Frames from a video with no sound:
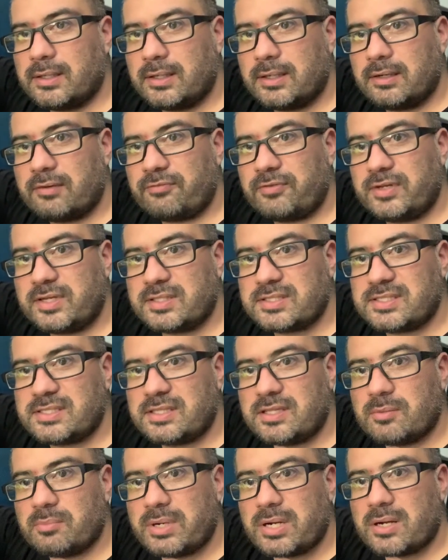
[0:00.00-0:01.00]
If you could see the
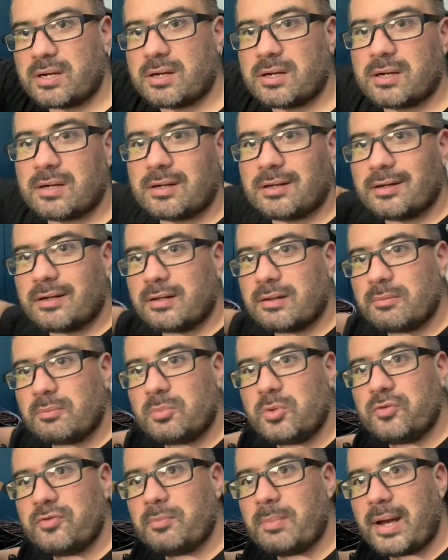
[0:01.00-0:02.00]
mirror, I'll
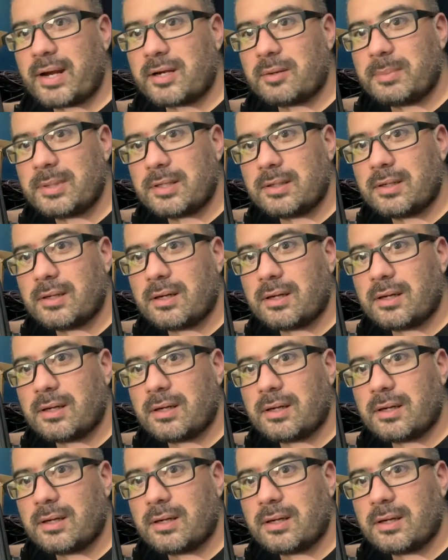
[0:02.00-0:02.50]
move it back a bit.